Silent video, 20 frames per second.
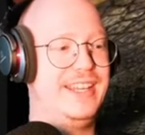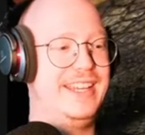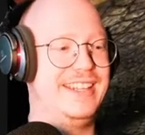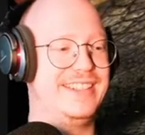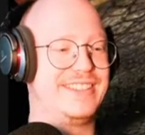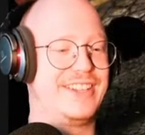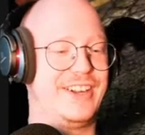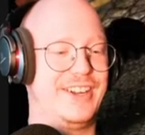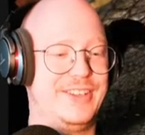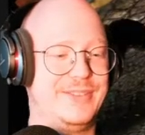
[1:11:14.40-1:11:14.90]
the
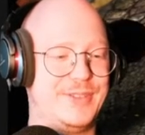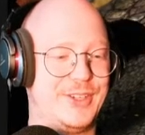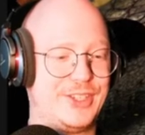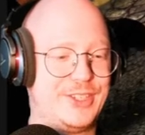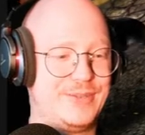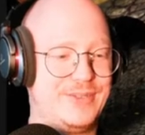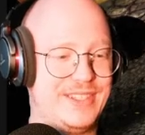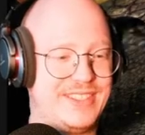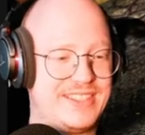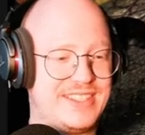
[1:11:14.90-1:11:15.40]
entire
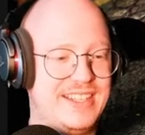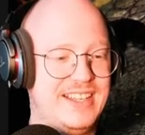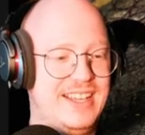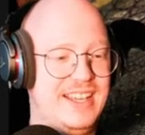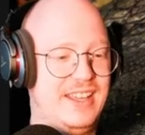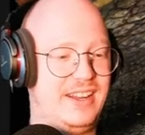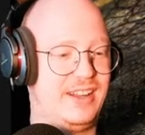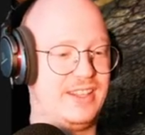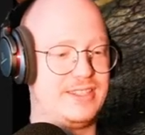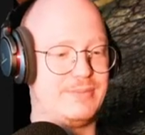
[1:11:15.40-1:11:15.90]
marketplace.
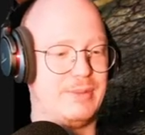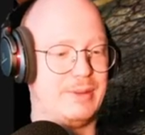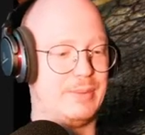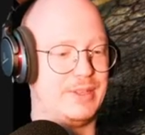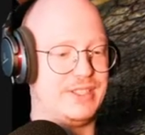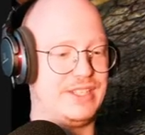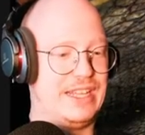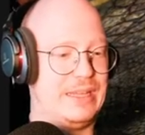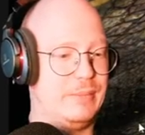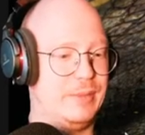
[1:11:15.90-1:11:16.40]
This is made
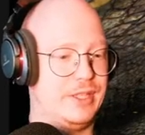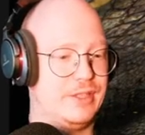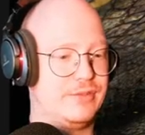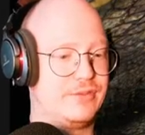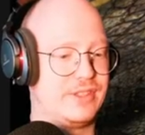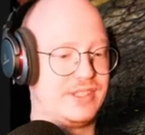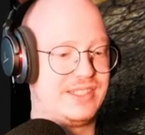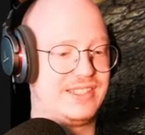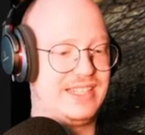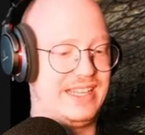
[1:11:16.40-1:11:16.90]
by Damien,
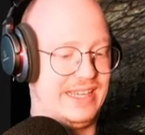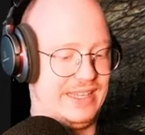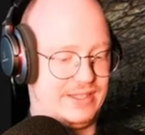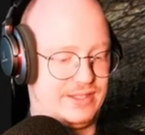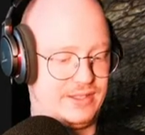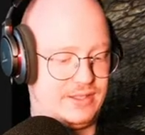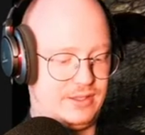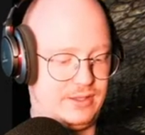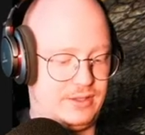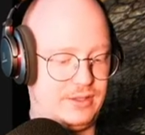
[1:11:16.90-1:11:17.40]

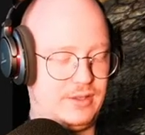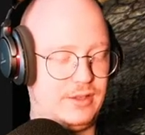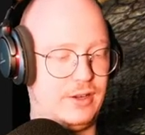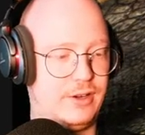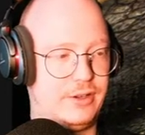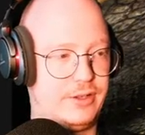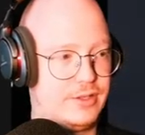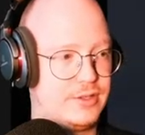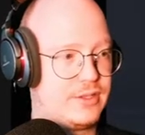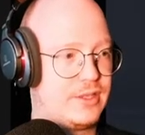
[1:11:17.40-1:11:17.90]
fantastic
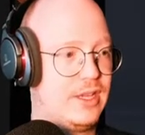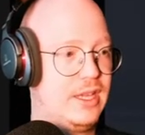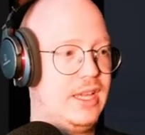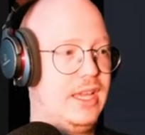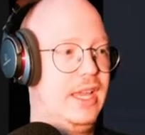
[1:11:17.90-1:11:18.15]
artist.